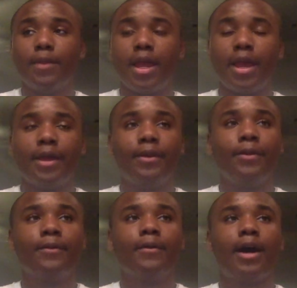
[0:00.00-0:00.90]

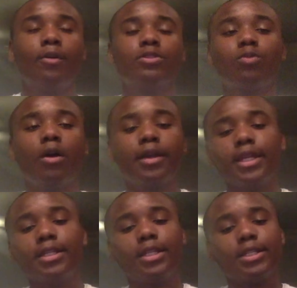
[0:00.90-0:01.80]
And I was
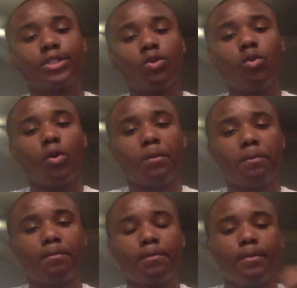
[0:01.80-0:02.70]
walking into the school,
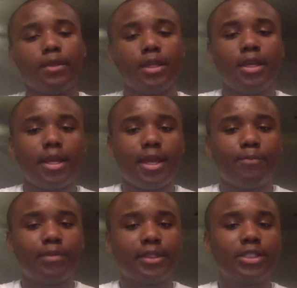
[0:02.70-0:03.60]

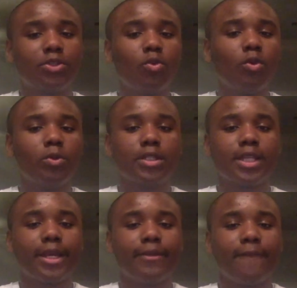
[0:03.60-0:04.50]
but this school was
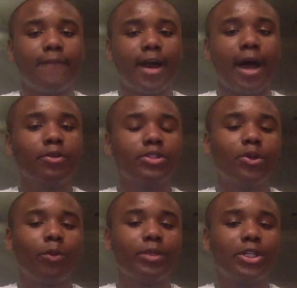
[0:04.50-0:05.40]
like I was
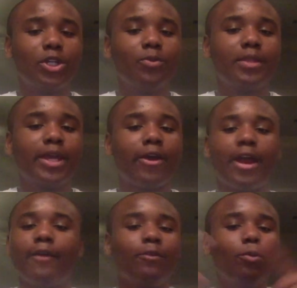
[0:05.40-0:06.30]
the only human
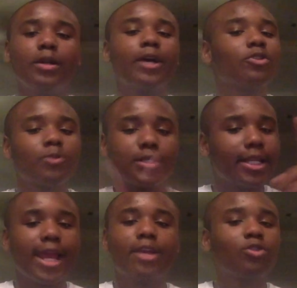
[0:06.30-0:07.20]
there. Everyone else was
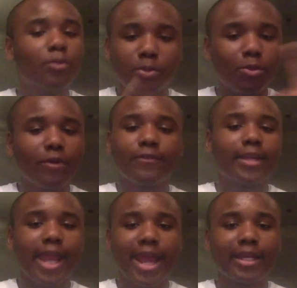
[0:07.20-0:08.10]
an
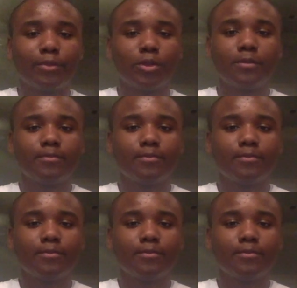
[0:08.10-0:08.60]
anthropomorphic animal,